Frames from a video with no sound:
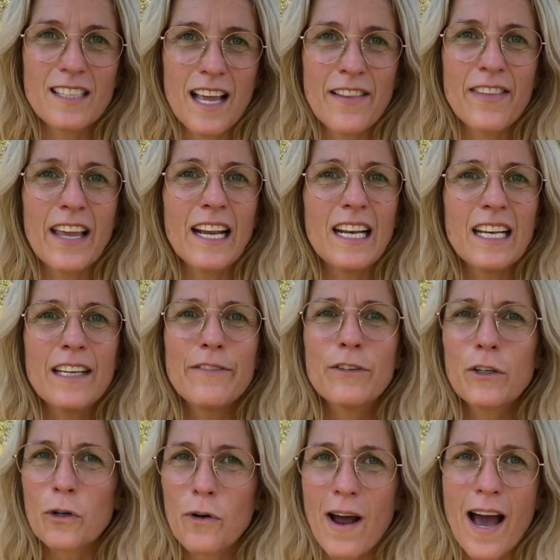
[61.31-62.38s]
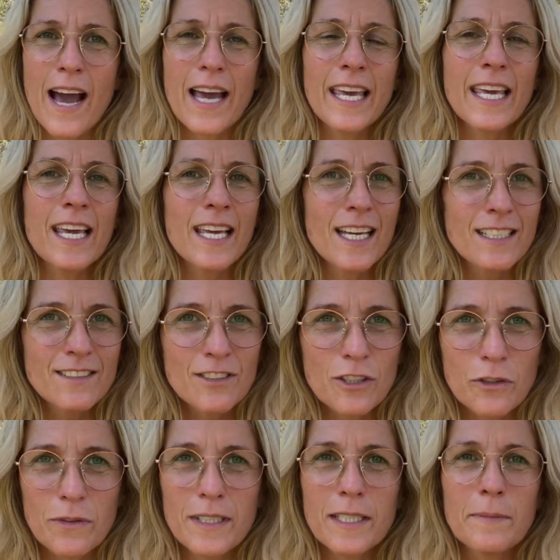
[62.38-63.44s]
and they leave crying and
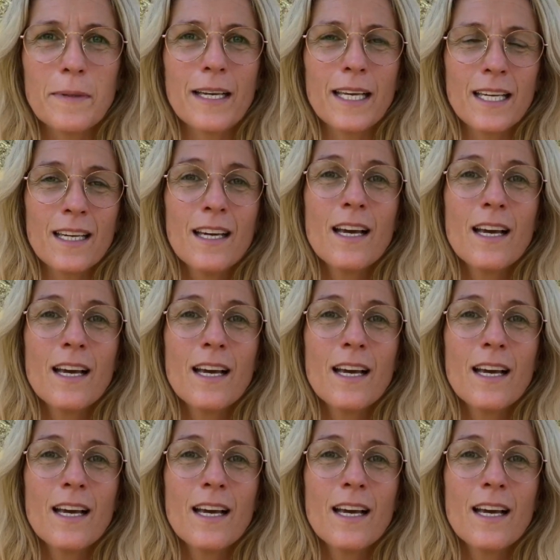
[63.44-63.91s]
screaming